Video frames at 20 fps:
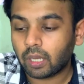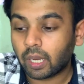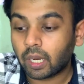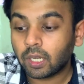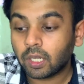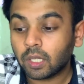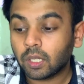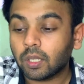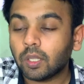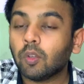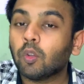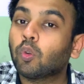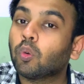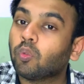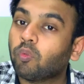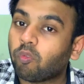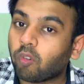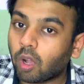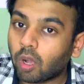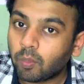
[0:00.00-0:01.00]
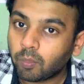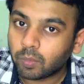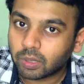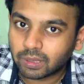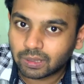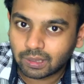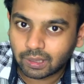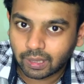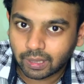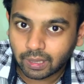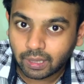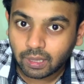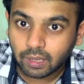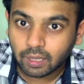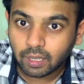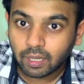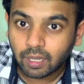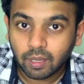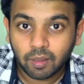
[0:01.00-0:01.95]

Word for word: and you could form a string